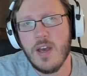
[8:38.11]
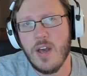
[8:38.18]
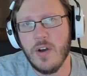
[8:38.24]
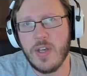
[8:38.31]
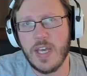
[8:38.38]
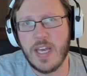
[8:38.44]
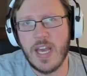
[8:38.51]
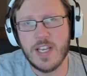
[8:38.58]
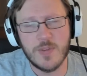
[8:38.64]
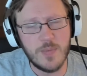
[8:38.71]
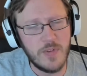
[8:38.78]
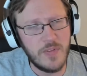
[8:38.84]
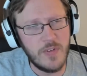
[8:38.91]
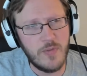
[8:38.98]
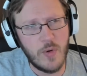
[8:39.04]
Okay, guys,
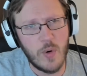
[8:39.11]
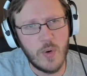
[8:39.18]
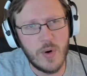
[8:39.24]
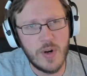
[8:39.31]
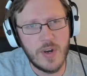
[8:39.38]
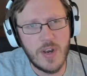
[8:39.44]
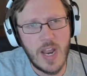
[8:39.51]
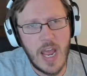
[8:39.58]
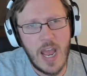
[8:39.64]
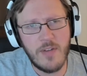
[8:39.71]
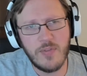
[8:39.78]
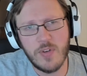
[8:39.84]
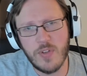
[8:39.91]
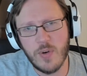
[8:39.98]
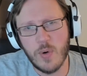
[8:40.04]
moving forward.
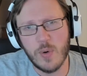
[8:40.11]
After the